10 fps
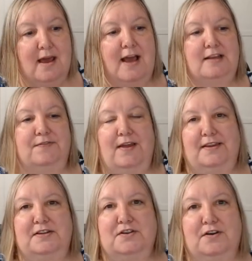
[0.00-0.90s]
I finally
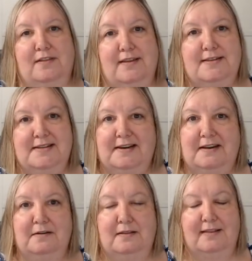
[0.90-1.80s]
started
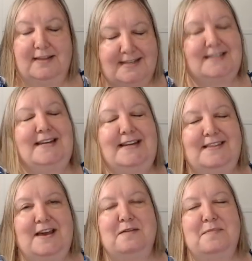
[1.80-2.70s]
listing
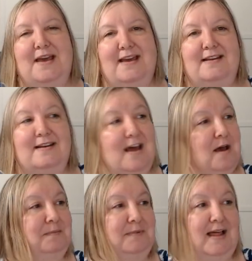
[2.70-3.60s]
them, and
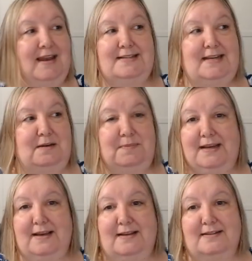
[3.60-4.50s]
I'm glad I did,
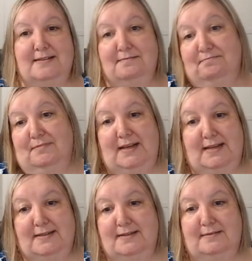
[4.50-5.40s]
because
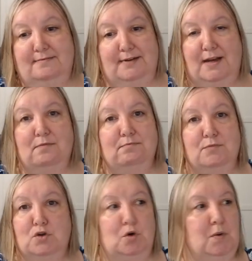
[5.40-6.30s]
it's, you know,
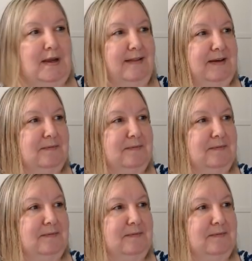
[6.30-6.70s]
sold quickly.